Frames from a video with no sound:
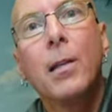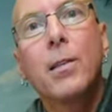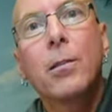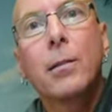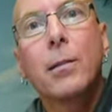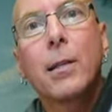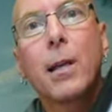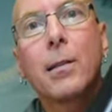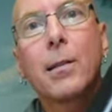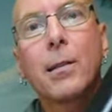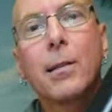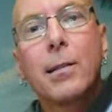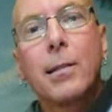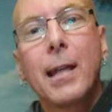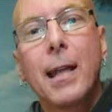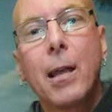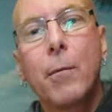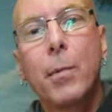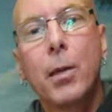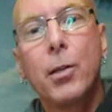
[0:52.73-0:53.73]
so it doesn't
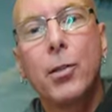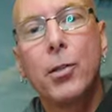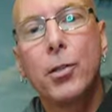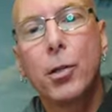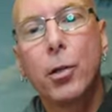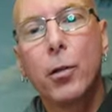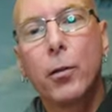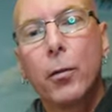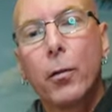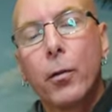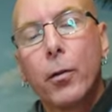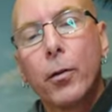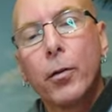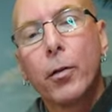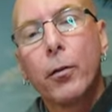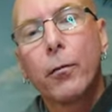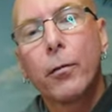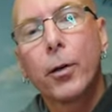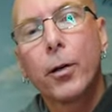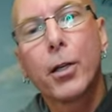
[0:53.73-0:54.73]
damage your,
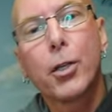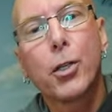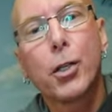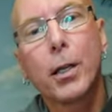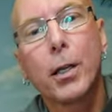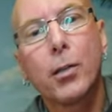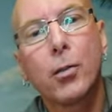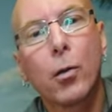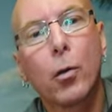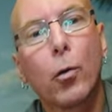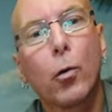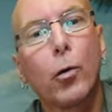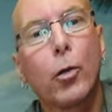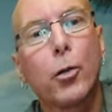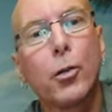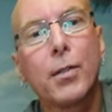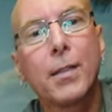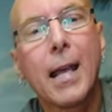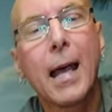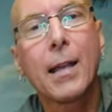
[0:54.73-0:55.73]
your furnishings or
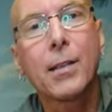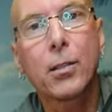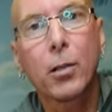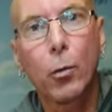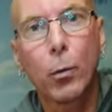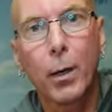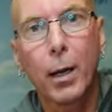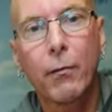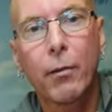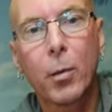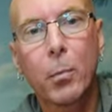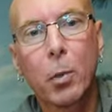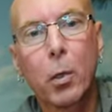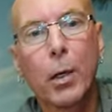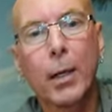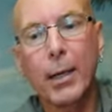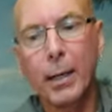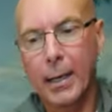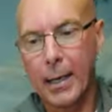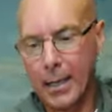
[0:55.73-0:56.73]
your desk or whatever you're
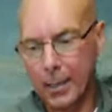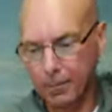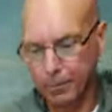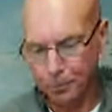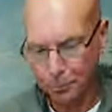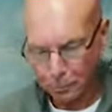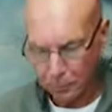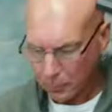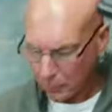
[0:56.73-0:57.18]
putting it on.